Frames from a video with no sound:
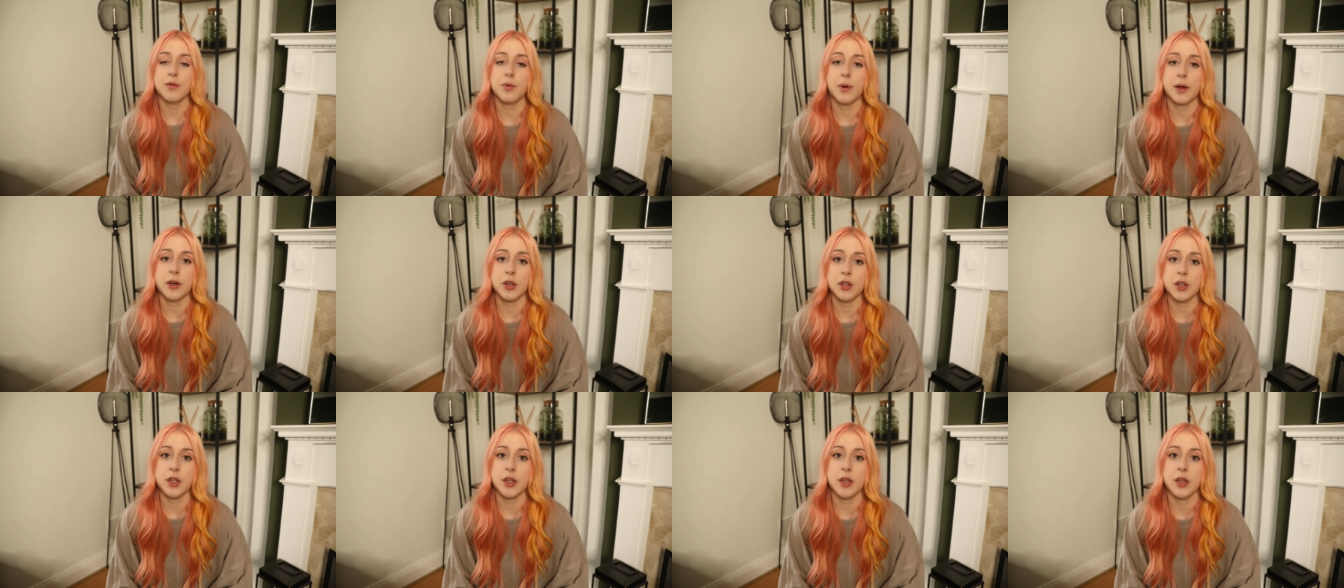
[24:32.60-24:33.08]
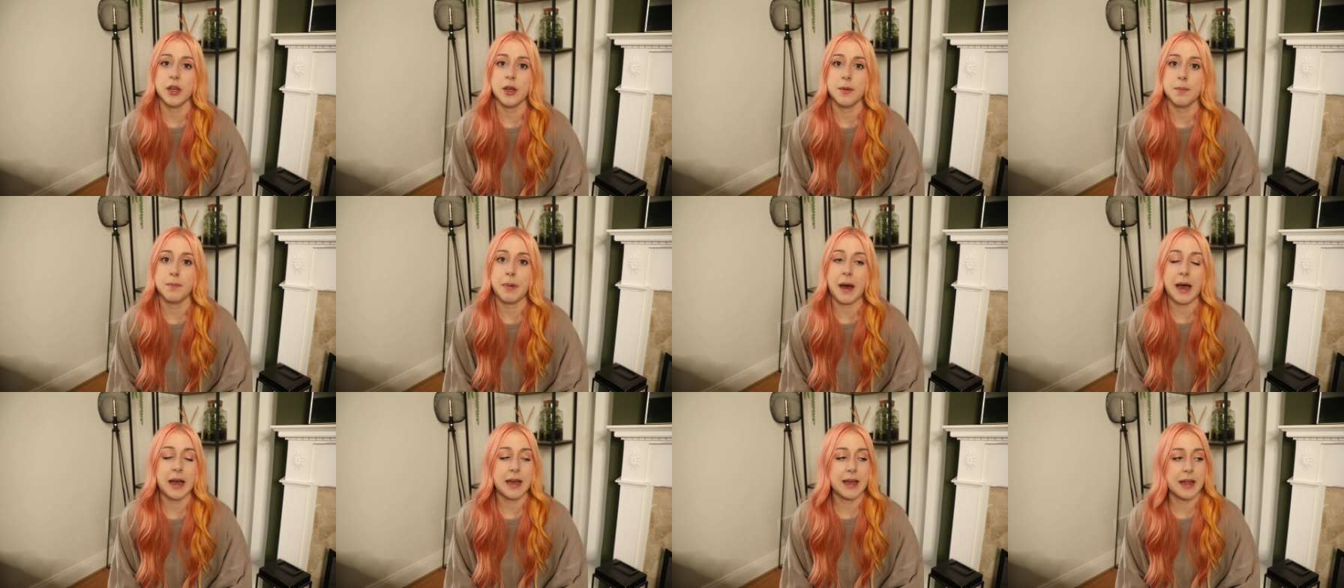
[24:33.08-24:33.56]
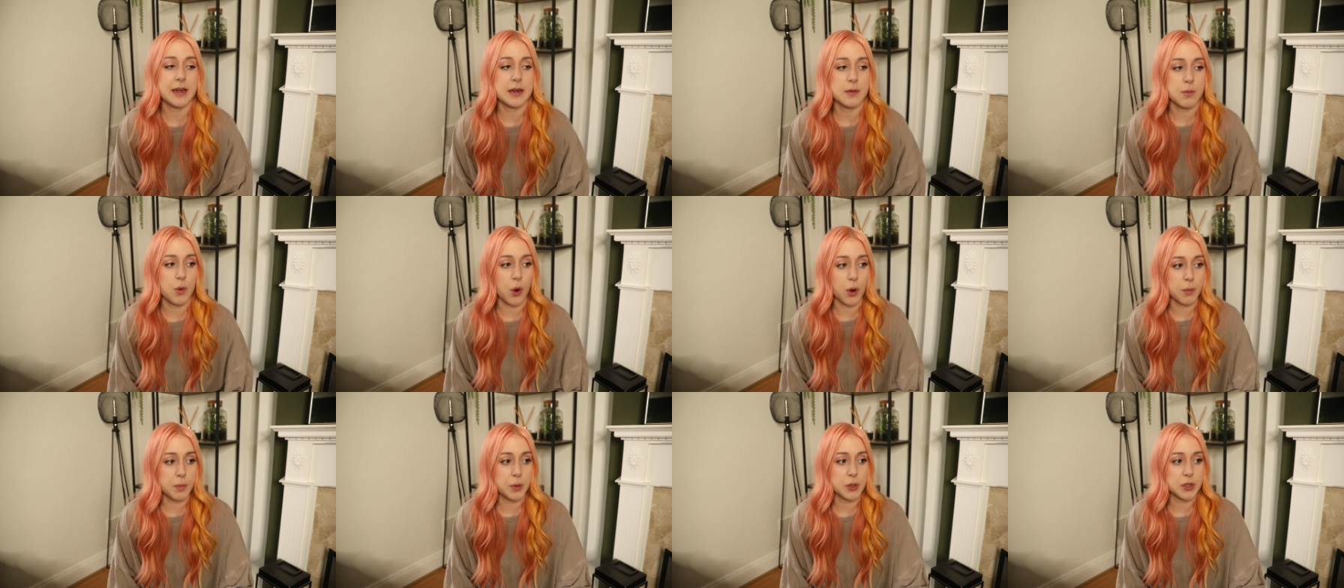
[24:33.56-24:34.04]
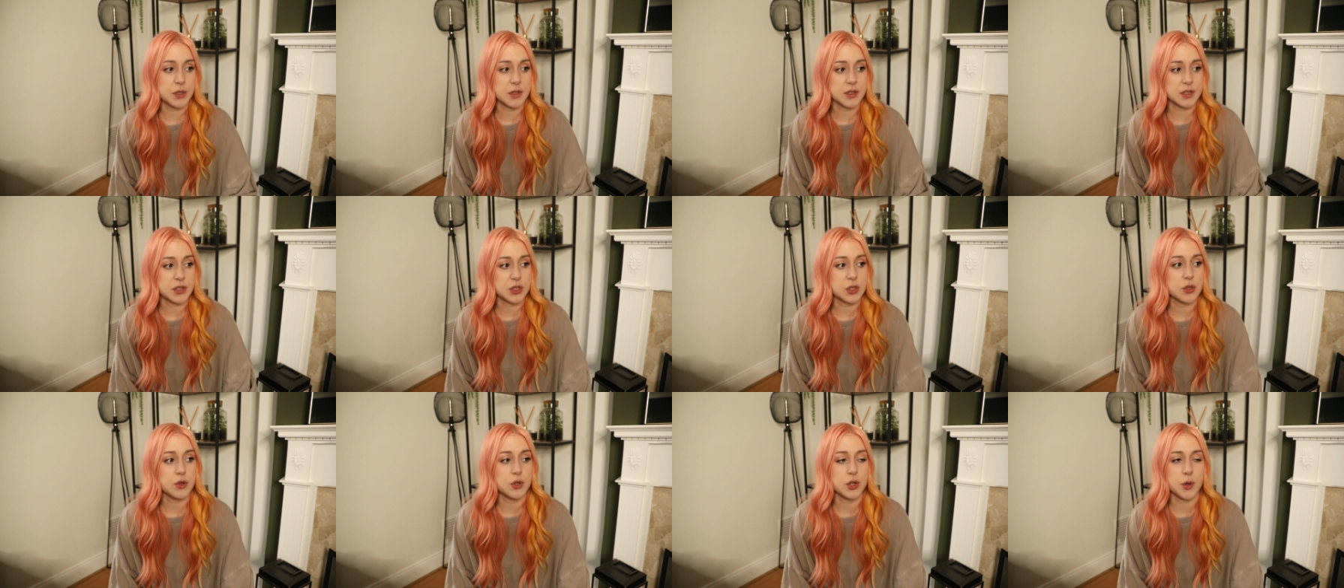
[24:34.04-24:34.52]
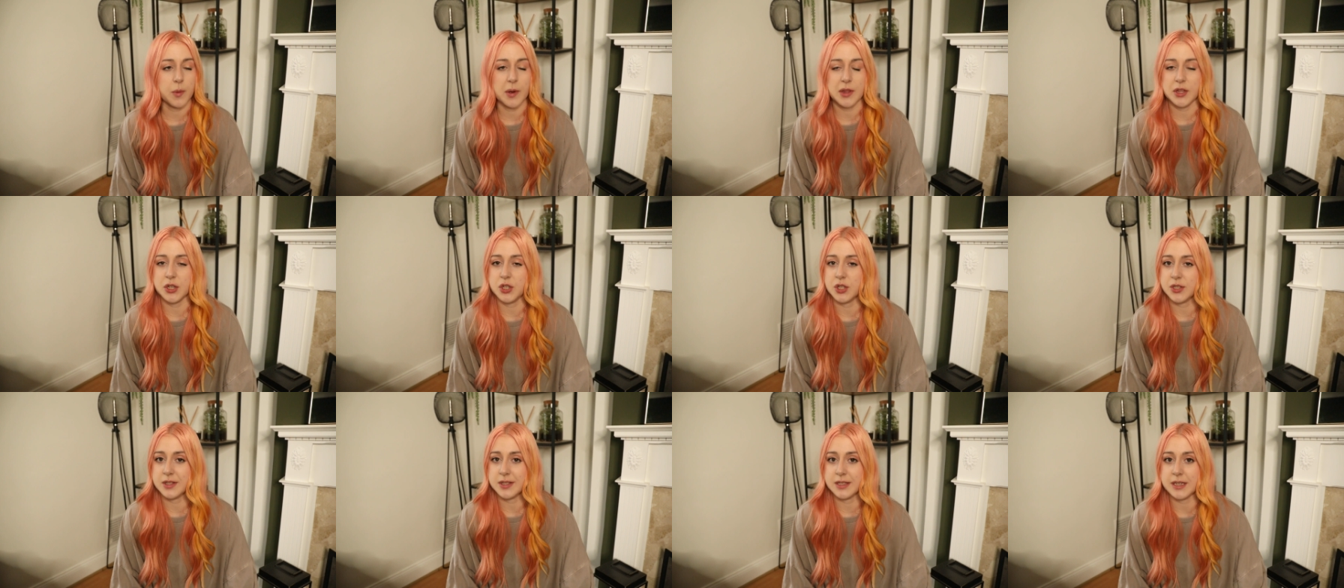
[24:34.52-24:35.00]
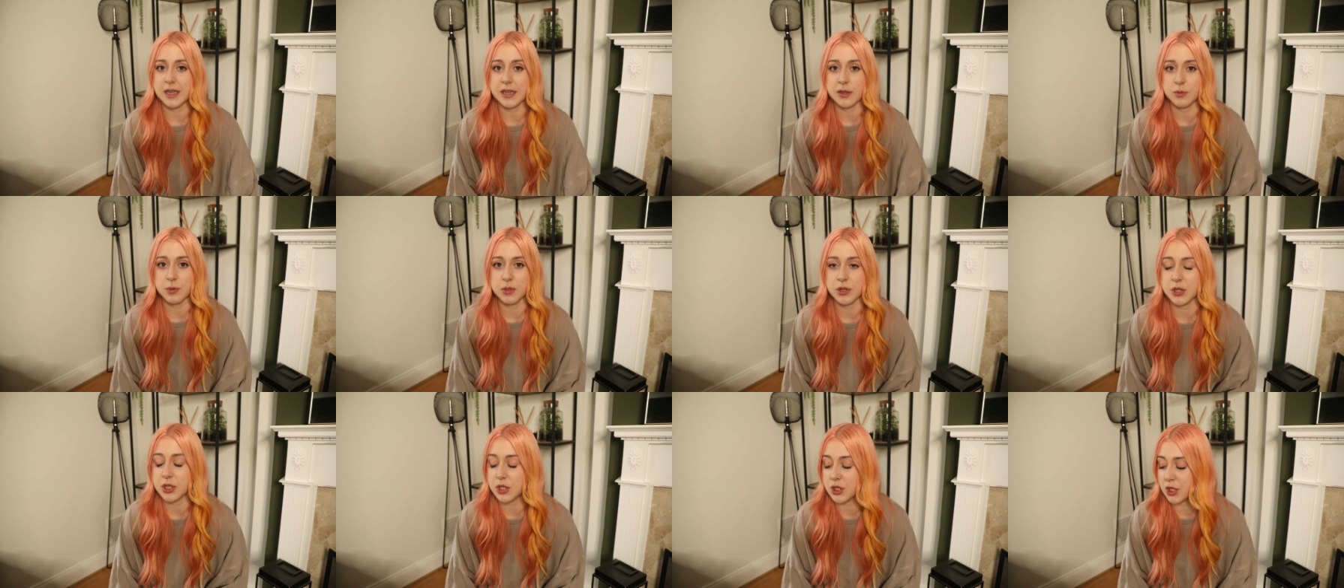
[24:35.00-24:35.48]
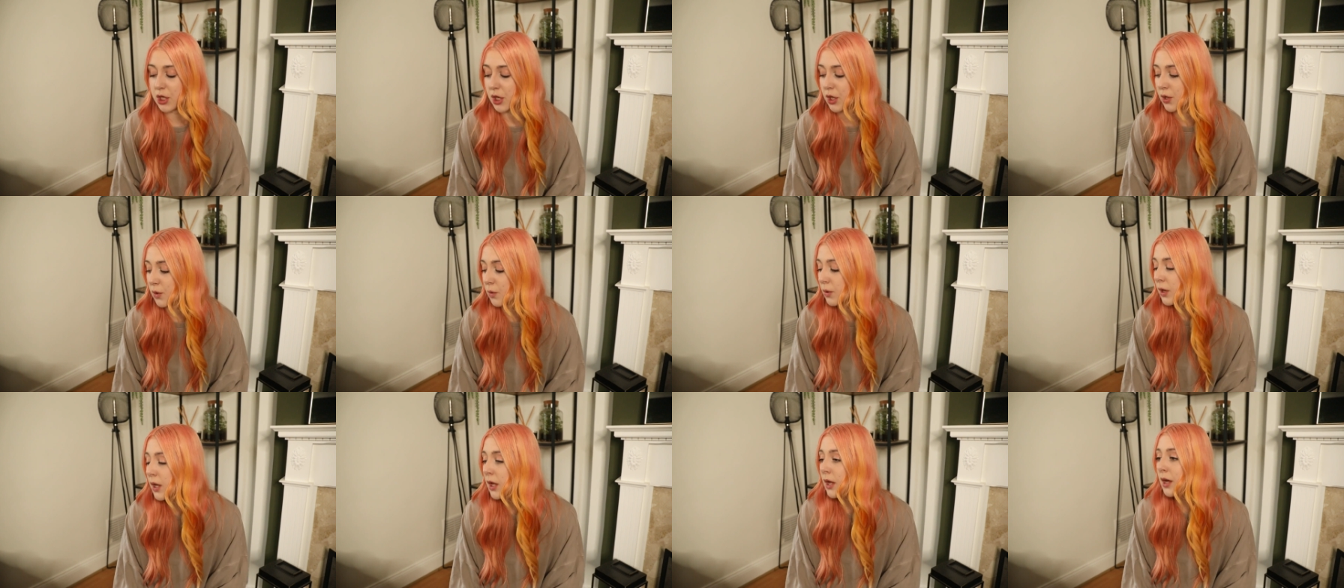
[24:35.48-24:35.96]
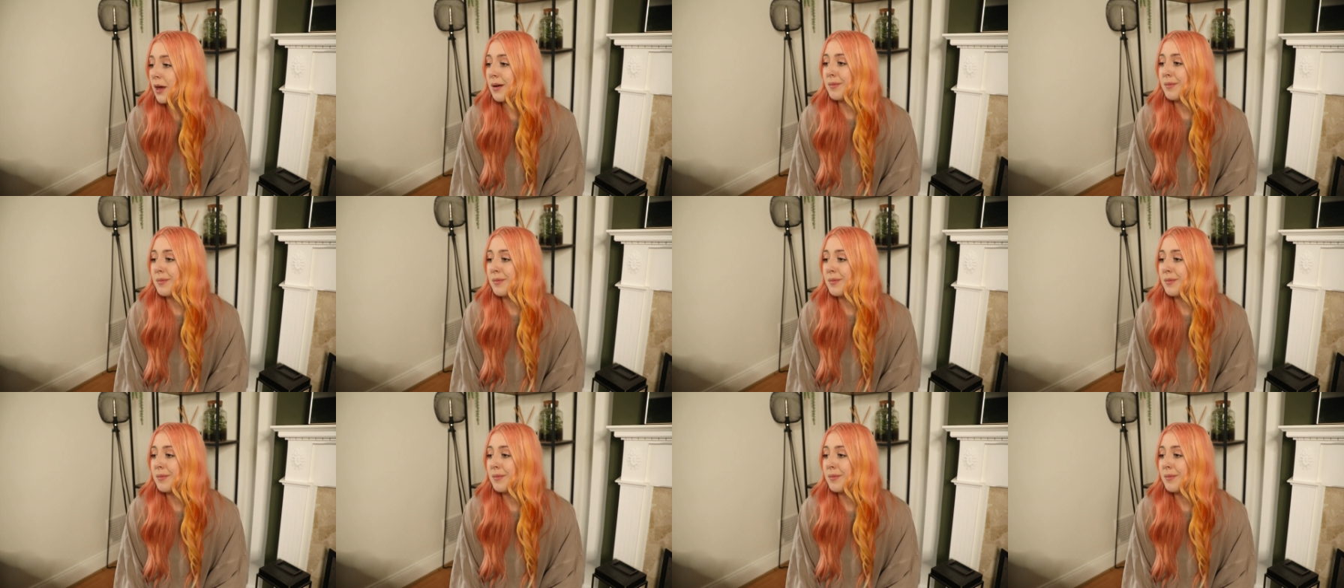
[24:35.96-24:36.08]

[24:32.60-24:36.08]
we're gonna buy any more buttons soon or whether just stick with the 2,